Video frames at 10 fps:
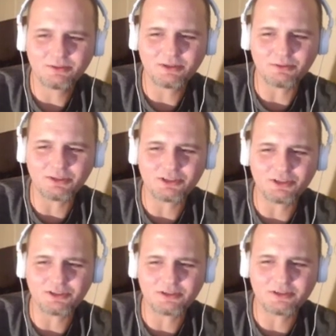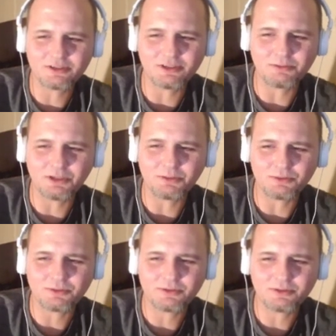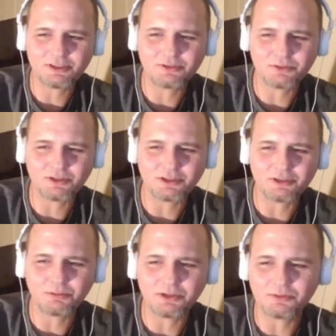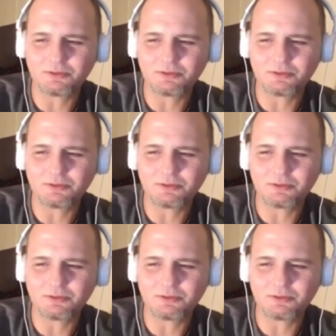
Richard's good people. He's really good people.